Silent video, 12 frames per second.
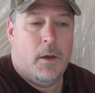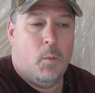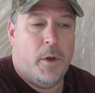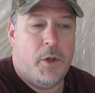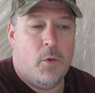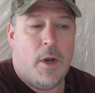
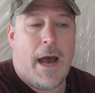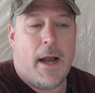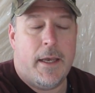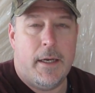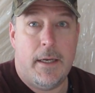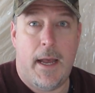when you
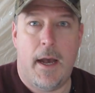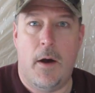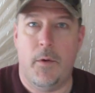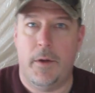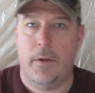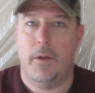knock it
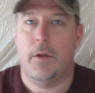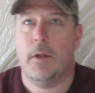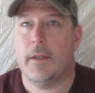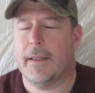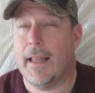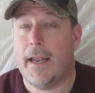down,
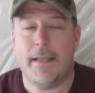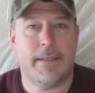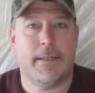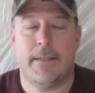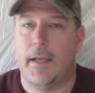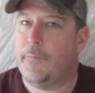let it
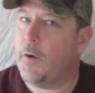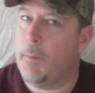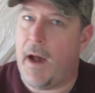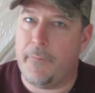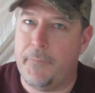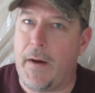sit for
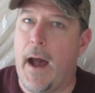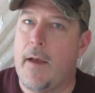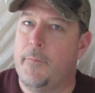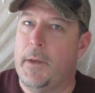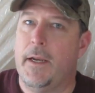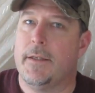about
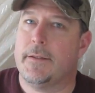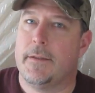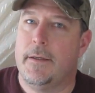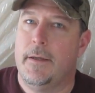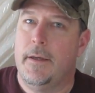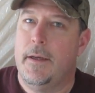five minutes.
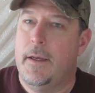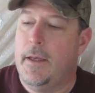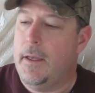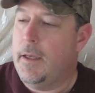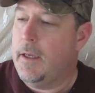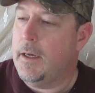
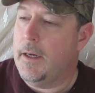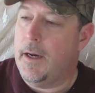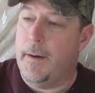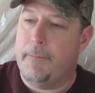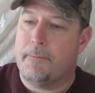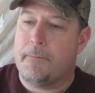
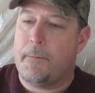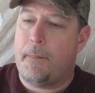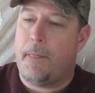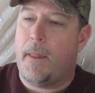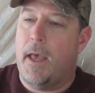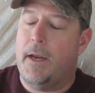Um,
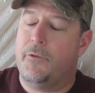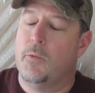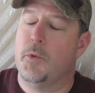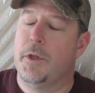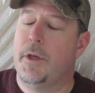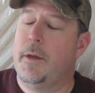and it's
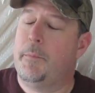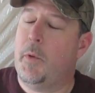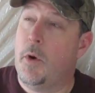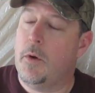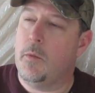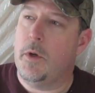really
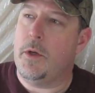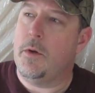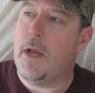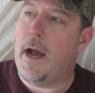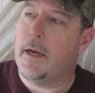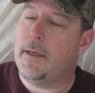important when you
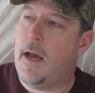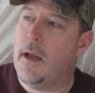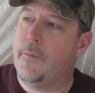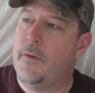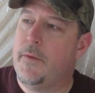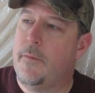knock down,
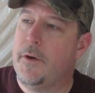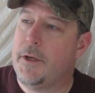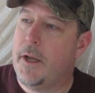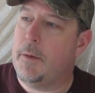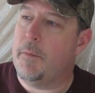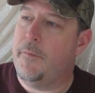if you've never
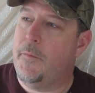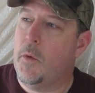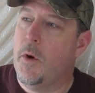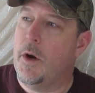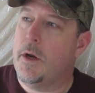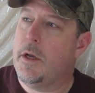done it
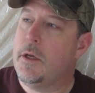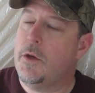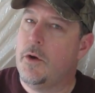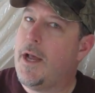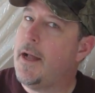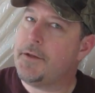before,
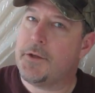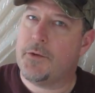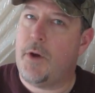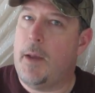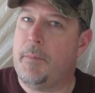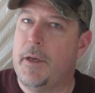you're not
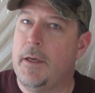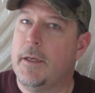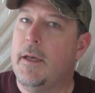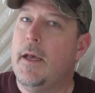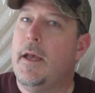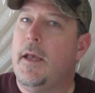scraping.
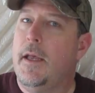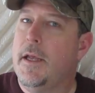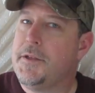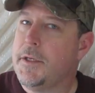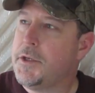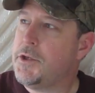
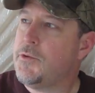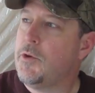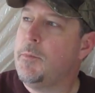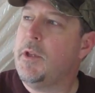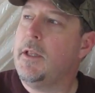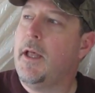It's
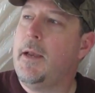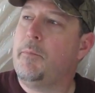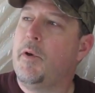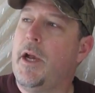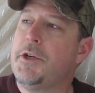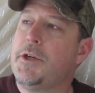extremely light
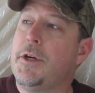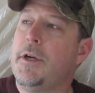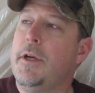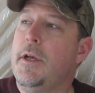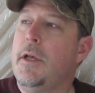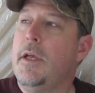
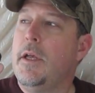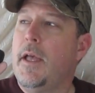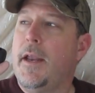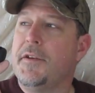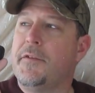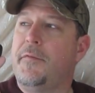pressure
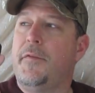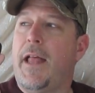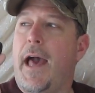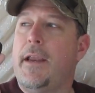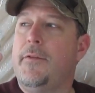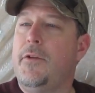and as
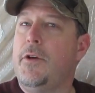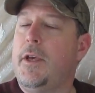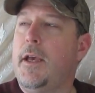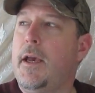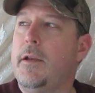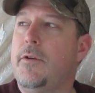flat as you
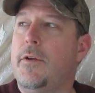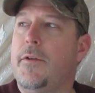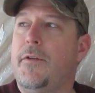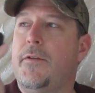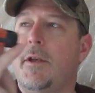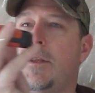can to the
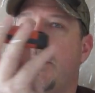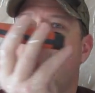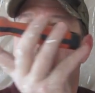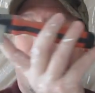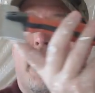ceiling.